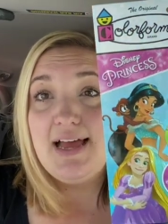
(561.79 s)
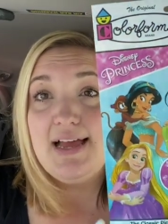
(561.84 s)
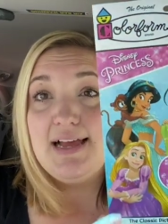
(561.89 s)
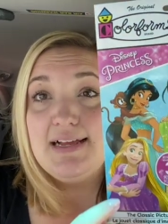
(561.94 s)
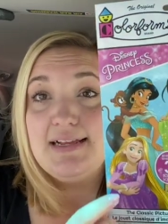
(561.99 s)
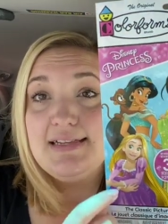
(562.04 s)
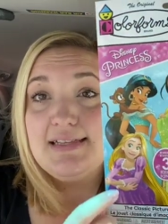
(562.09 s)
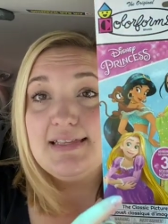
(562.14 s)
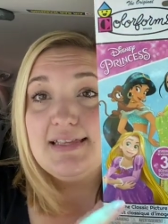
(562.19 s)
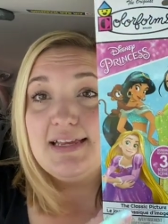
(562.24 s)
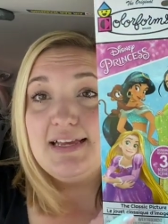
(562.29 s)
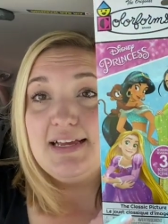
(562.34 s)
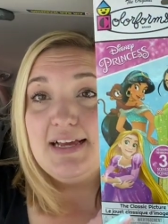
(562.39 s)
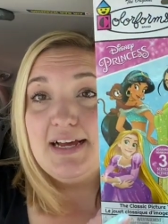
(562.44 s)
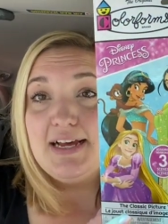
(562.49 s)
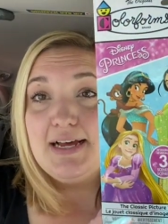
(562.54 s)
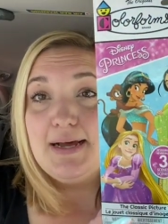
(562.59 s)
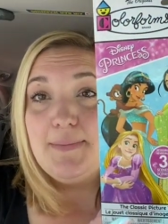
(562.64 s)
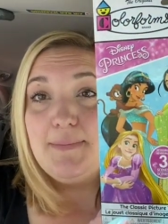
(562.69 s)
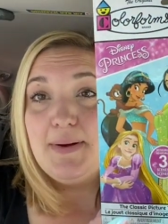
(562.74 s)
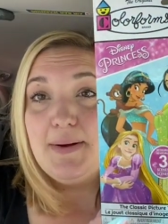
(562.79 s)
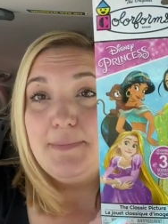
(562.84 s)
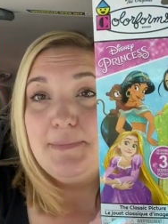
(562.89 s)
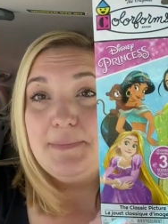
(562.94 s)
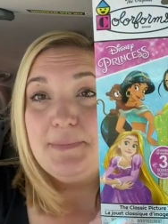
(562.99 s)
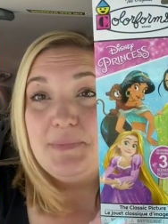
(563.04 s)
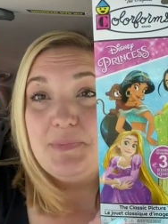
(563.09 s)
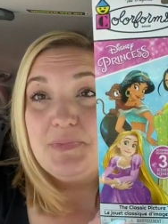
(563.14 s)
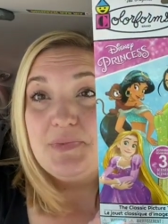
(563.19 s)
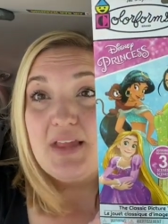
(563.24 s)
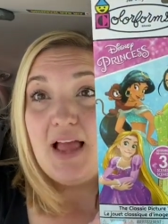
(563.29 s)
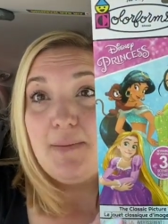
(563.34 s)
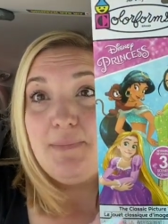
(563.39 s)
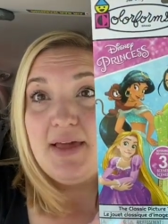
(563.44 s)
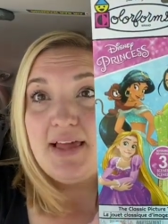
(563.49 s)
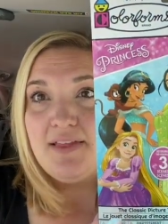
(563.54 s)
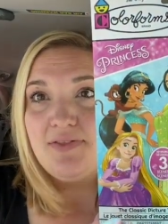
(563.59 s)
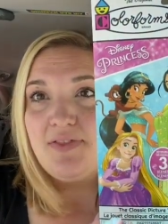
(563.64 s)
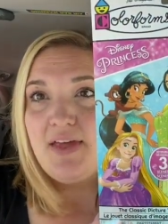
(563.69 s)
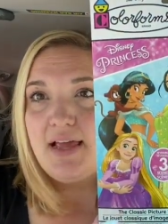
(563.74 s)
as um, a
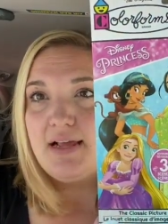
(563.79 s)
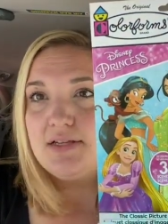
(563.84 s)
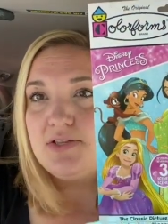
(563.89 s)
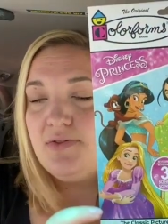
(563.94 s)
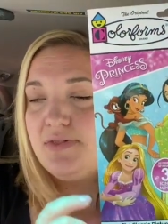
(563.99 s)
pink thing.